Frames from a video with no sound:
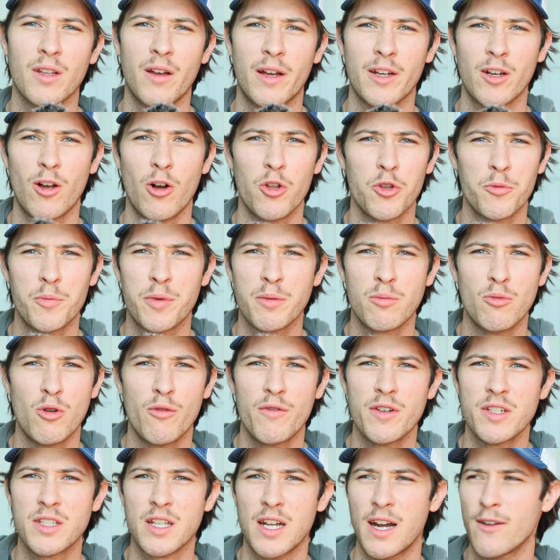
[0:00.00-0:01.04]
Like all the big
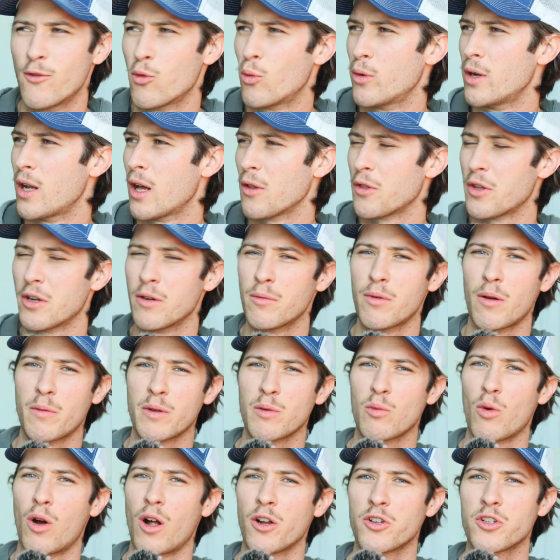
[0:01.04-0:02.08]
movies that everyone out there
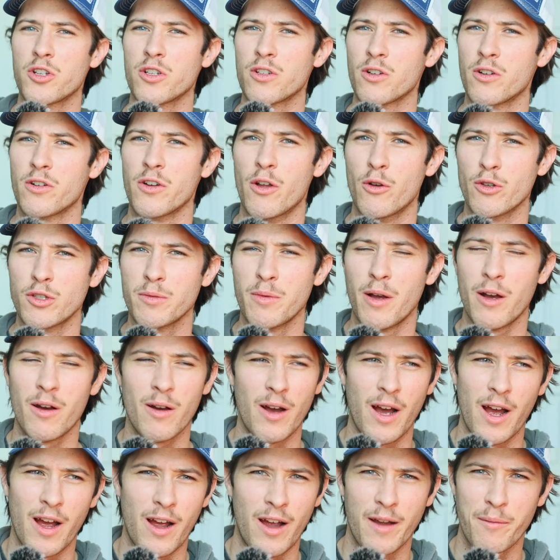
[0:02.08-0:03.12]
probably watches or knows about,
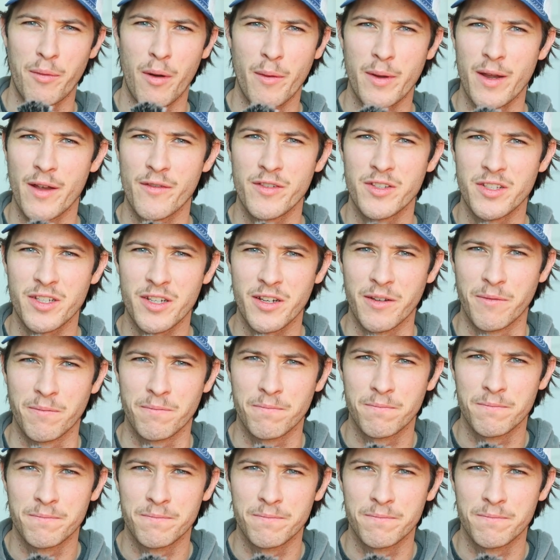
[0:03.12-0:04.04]
I probably haven't seen.